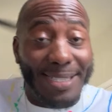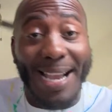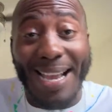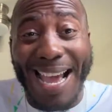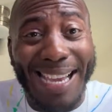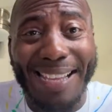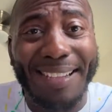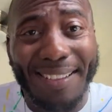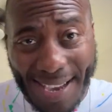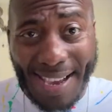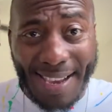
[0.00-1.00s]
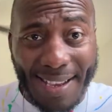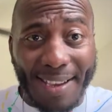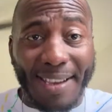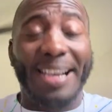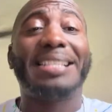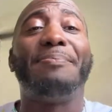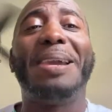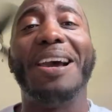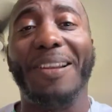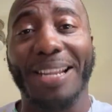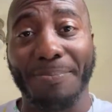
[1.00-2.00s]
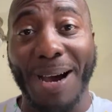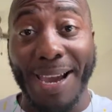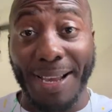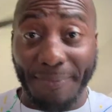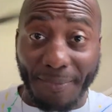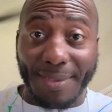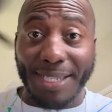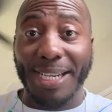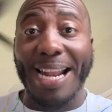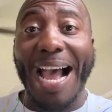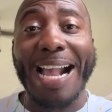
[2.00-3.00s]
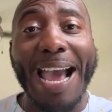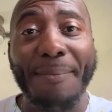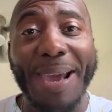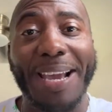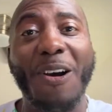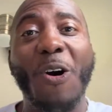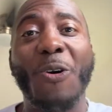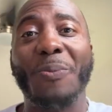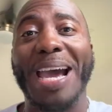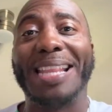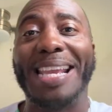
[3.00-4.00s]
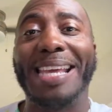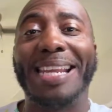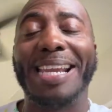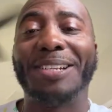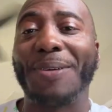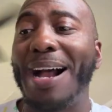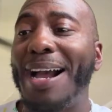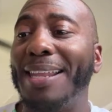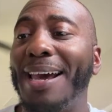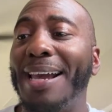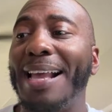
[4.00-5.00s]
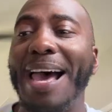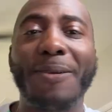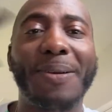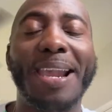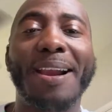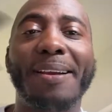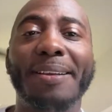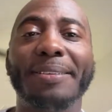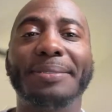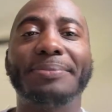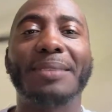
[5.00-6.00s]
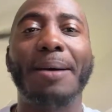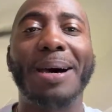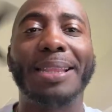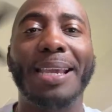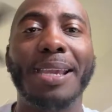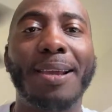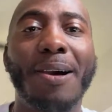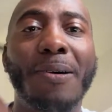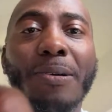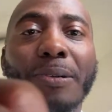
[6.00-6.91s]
like, hey, it's me on this bike. Shit, I gotta make it home at the end of each ride. Like, I don't care about the ego.